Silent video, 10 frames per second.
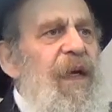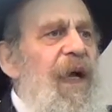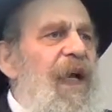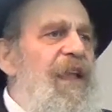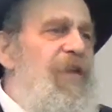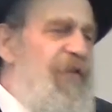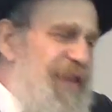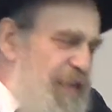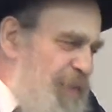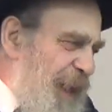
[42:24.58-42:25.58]
I
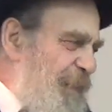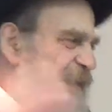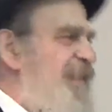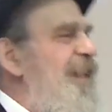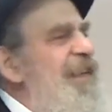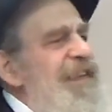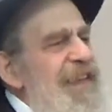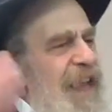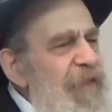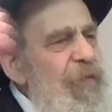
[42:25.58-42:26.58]
learned this Maimon Chassidus
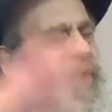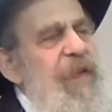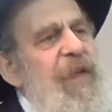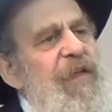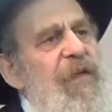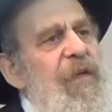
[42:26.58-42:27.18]
and davened with it.